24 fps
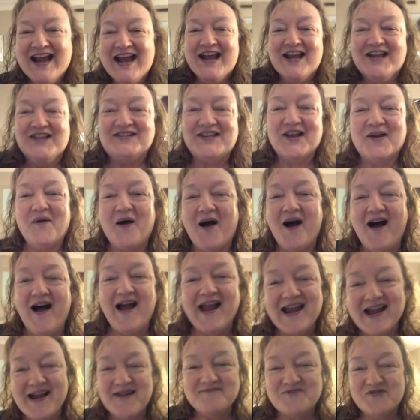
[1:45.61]
So I
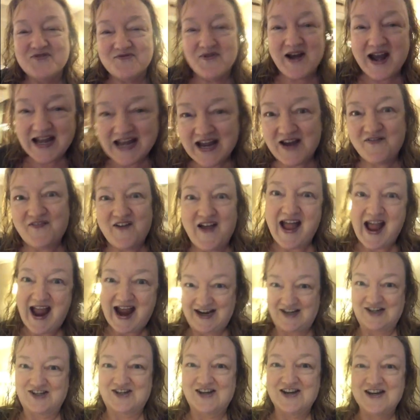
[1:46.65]
am ready for
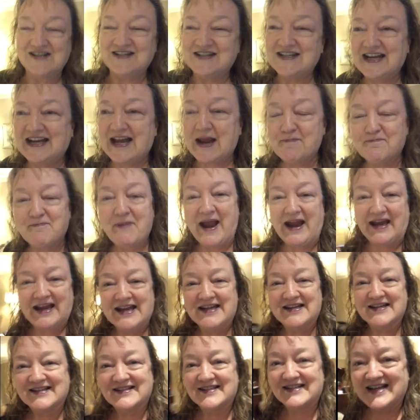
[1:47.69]
action to get back
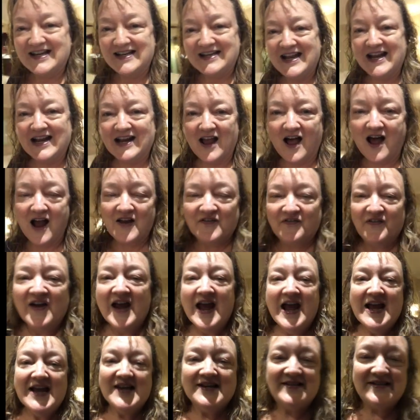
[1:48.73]
into Sydney life,
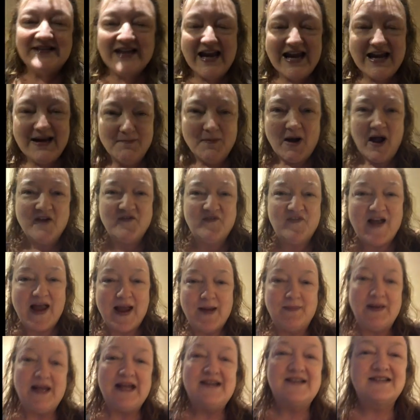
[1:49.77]
seeing my
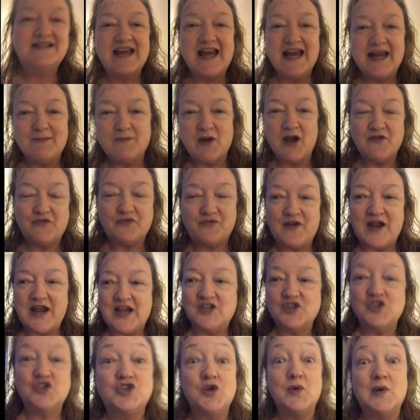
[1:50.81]
family, seeing my
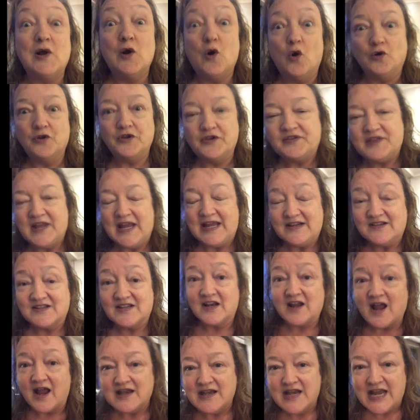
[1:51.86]
friends, doing all the things that
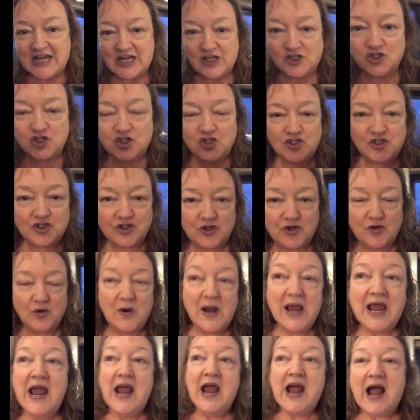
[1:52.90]
I need to do
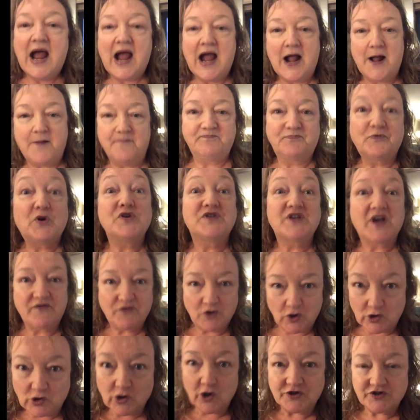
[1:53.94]
because I've
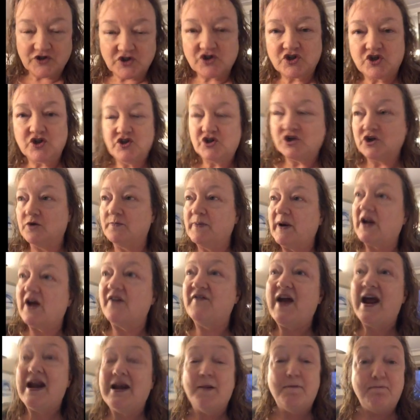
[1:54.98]
got lots to do. But I've
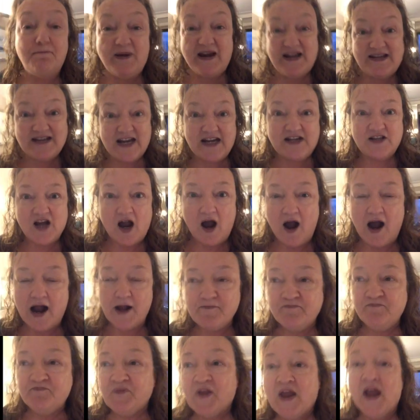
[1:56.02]
had a busy
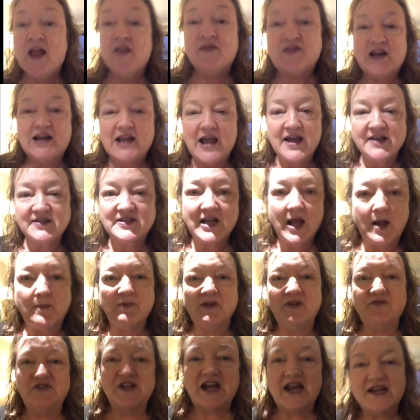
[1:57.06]
time. The last couple
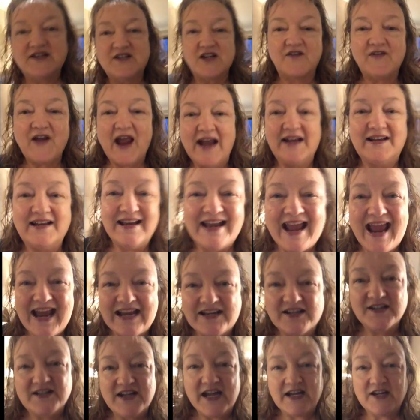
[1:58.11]
of days I've had an
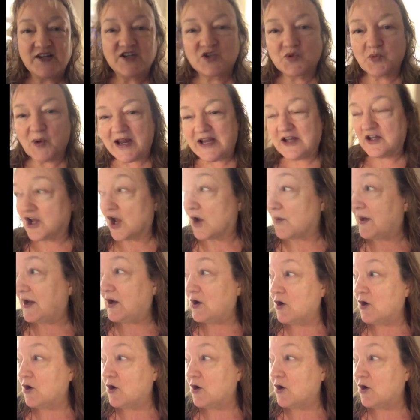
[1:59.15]
editing suite going